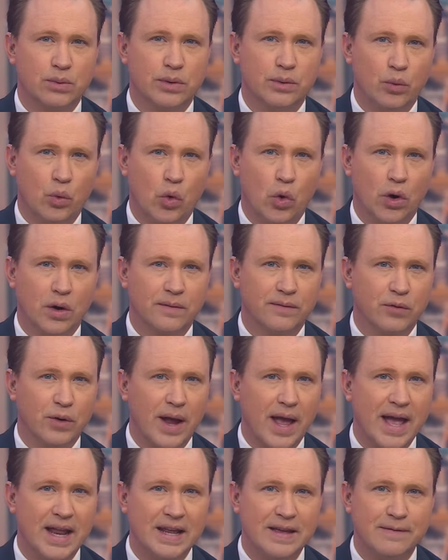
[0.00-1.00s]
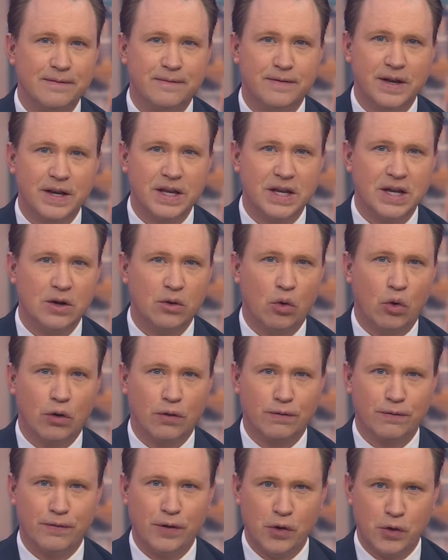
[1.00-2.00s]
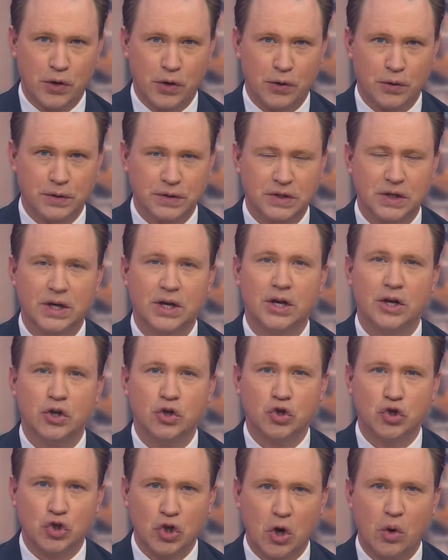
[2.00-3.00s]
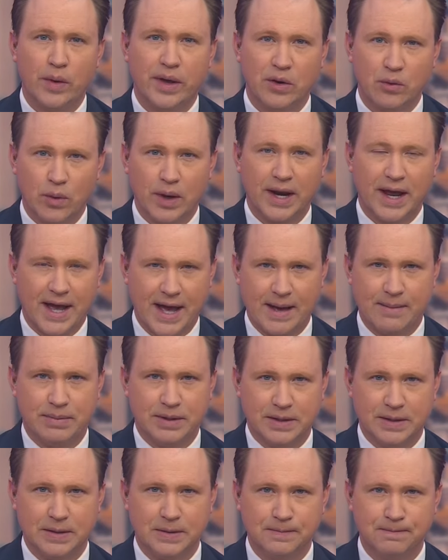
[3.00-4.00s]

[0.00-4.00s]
reward for any video or photos showing what happened.